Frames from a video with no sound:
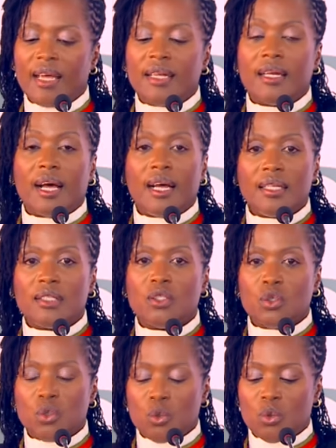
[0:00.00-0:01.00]
and
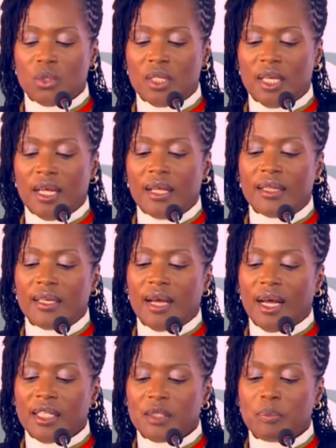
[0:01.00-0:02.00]
understood the
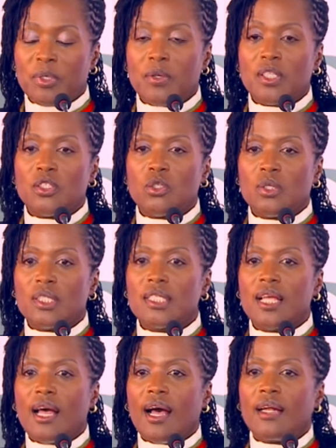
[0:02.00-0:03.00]

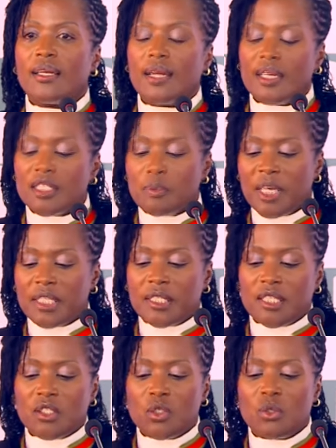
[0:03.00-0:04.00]
aspirations and
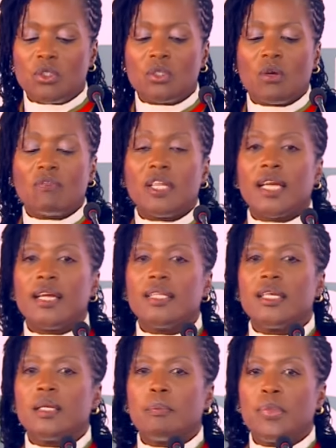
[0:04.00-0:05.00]
expectations of the
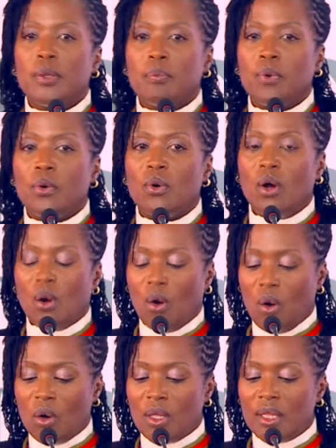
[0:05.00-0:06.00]
Kenyan people
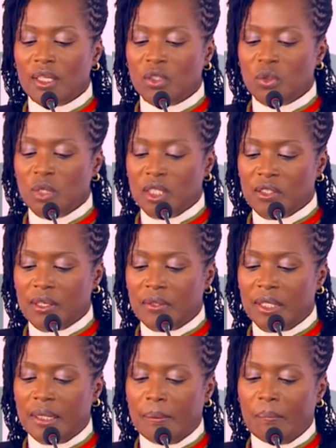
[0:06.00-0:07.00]
on the
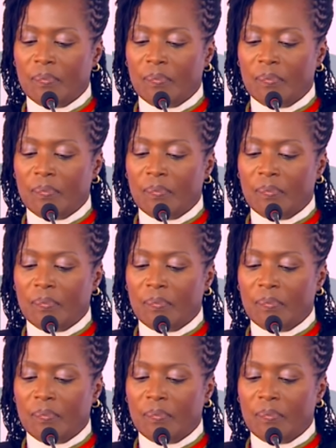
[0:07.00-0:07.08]
judiciary.